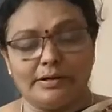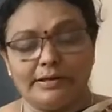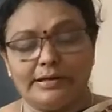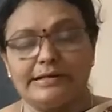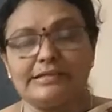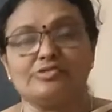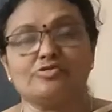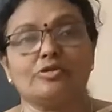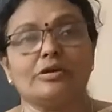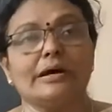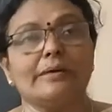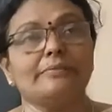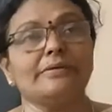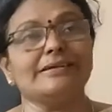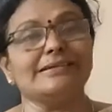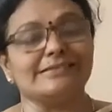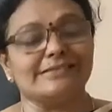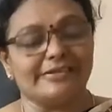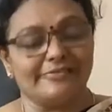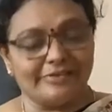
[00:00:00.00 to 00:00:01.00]
a tsunami
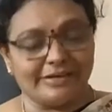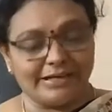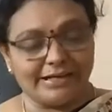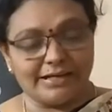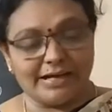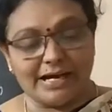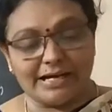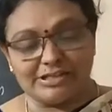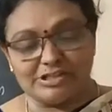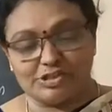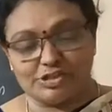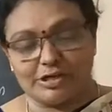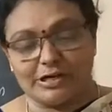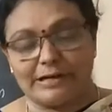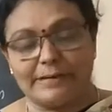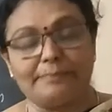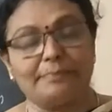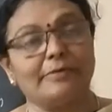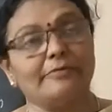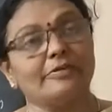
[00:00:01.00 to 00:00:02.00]
is a very large
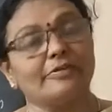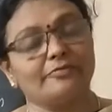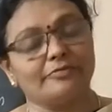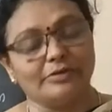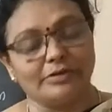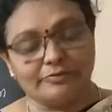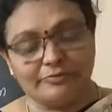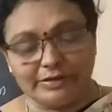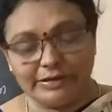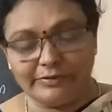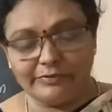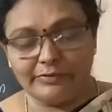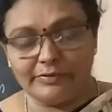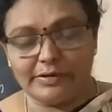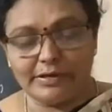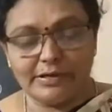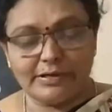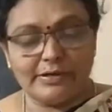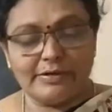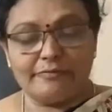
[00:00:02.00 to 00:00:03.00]
and powerful wave
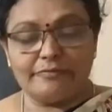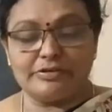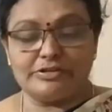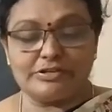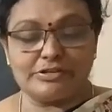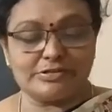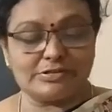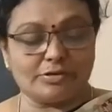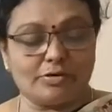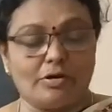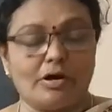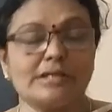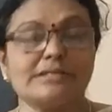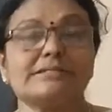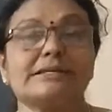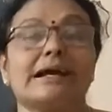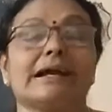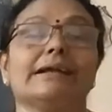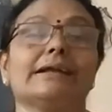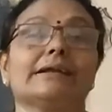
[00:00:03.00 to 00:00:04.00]
which is
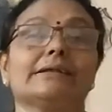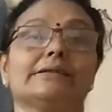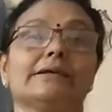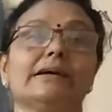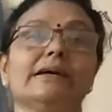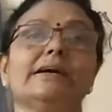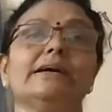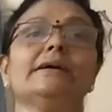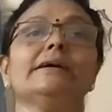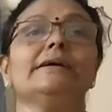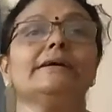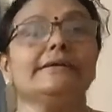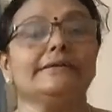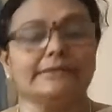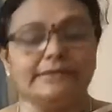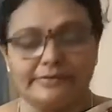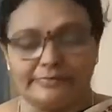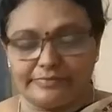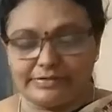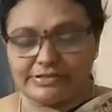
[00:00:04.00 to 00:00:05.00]
caused under the
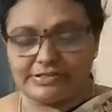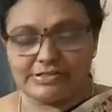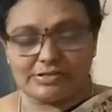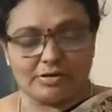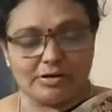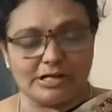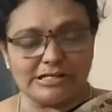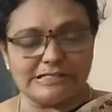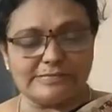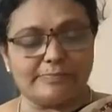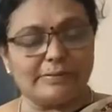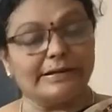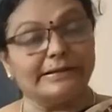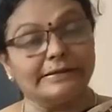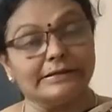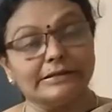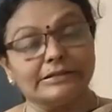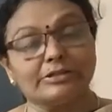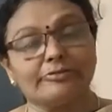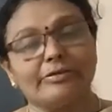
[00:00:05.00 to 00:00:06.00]
which is caused by
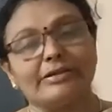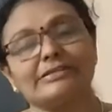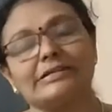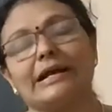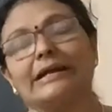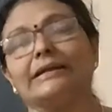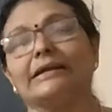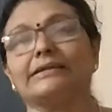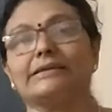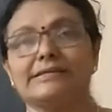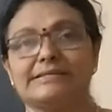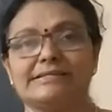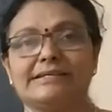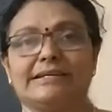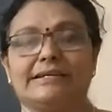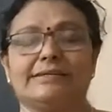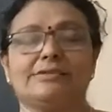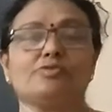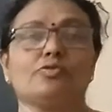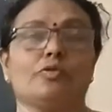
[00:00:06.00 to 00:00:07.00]
earthquakes under the
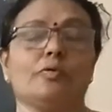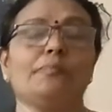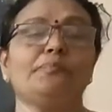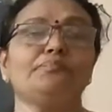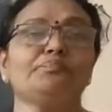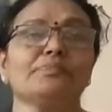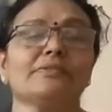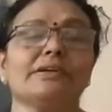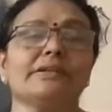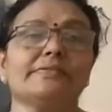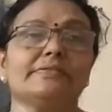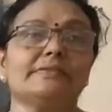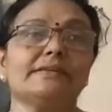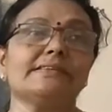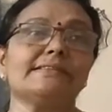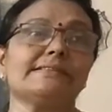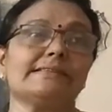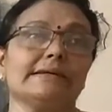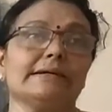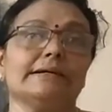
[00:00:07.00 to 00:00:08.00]
sea. So,
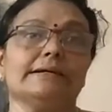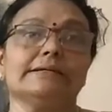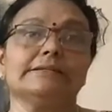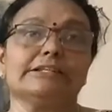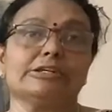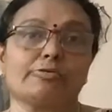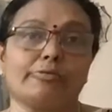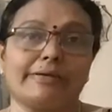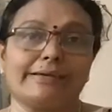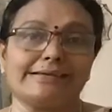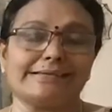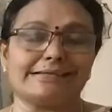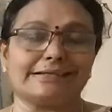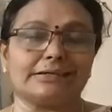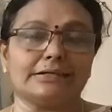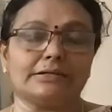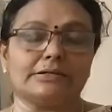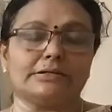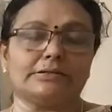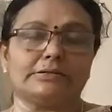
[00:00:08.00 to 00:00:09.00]
this earthquakes
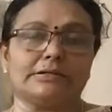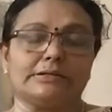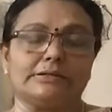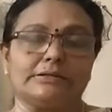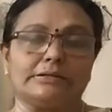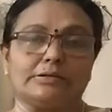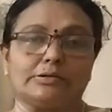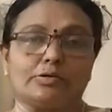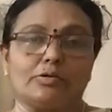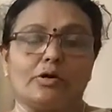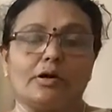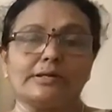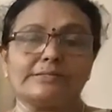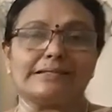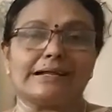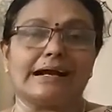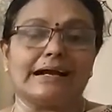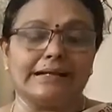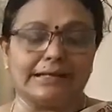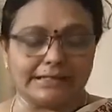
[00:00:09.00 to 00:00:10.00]
the
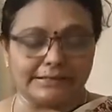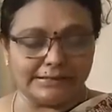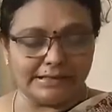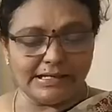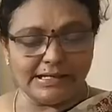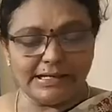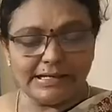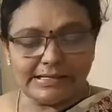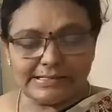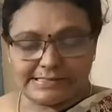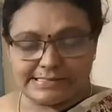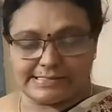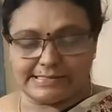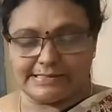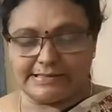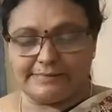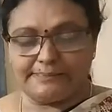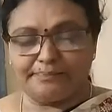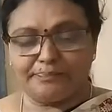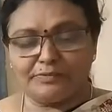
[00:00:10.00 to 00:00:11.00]
cause under the
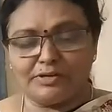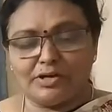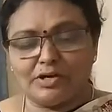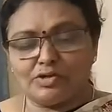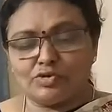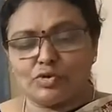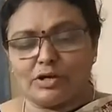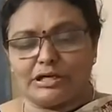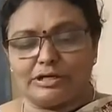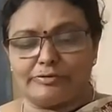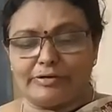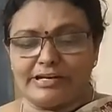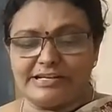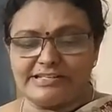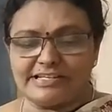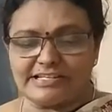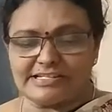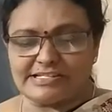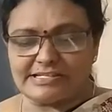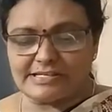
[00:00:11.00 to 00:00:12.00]
sea. So, on
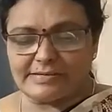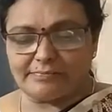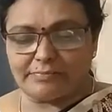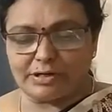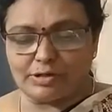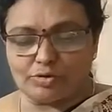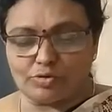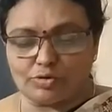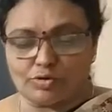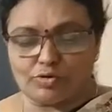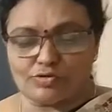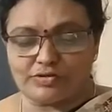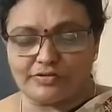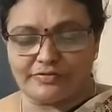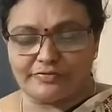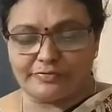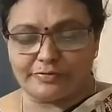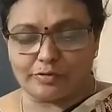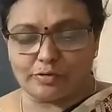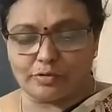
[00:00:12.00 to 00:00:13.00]
26 December
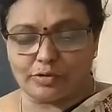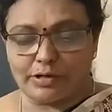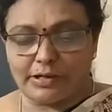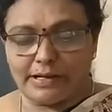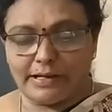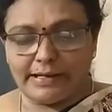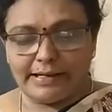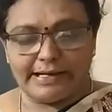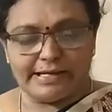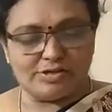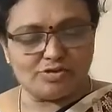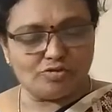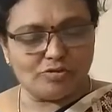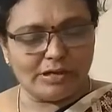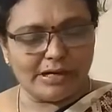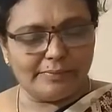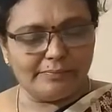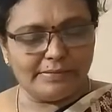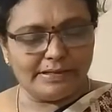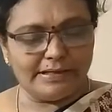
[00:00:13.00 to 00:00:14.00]
2004, a
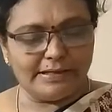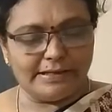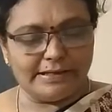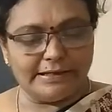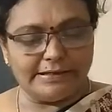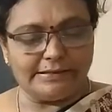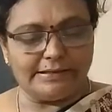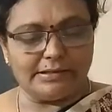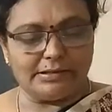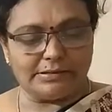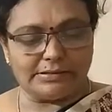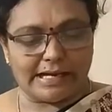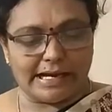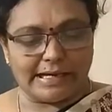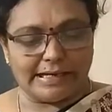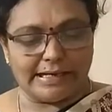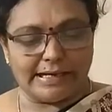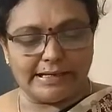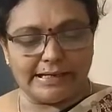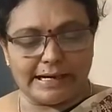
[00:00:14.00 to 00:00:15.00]
tsunami hit
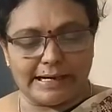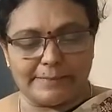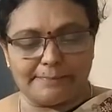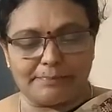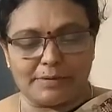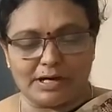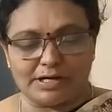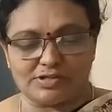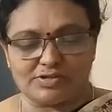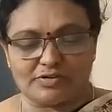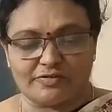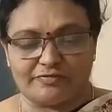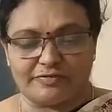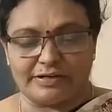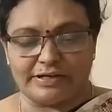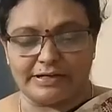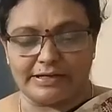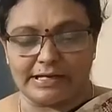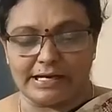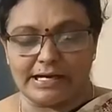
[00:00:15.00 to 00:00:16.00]
Thailand and parts of
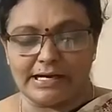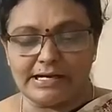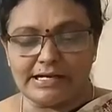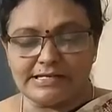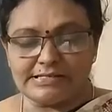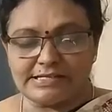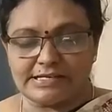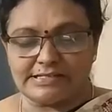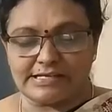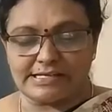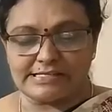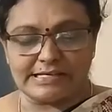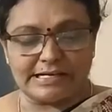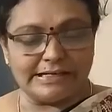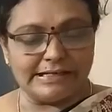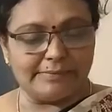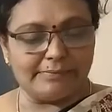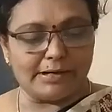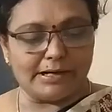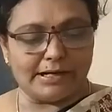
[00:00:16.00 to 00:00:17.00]
India such as
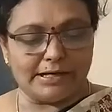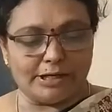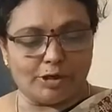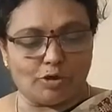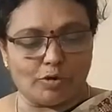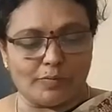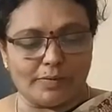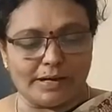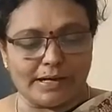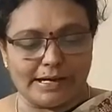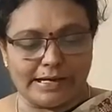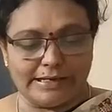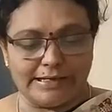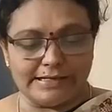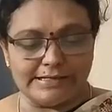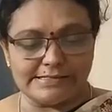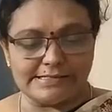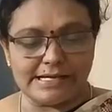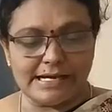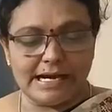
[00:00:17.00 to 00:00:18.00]
Andaman and Nicobar
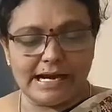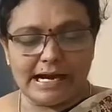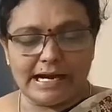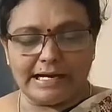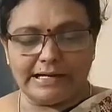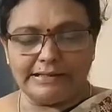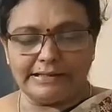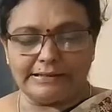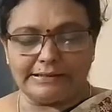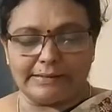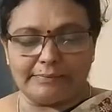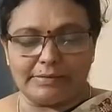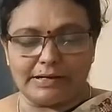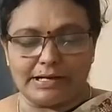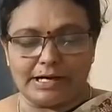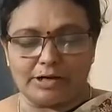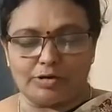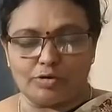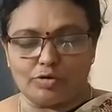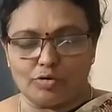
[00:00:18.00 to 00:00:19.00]
Islands and the Tamil
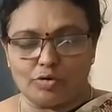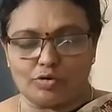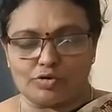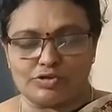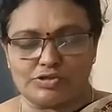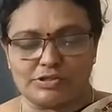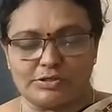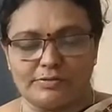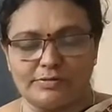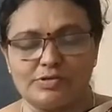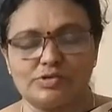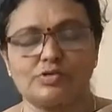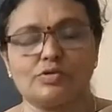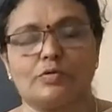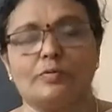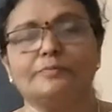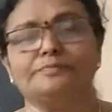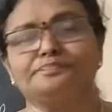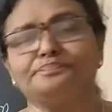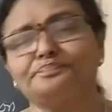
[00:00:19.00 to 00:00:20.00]
Nadu coast.
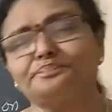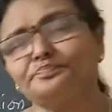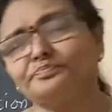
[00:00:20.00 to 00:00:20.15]
So,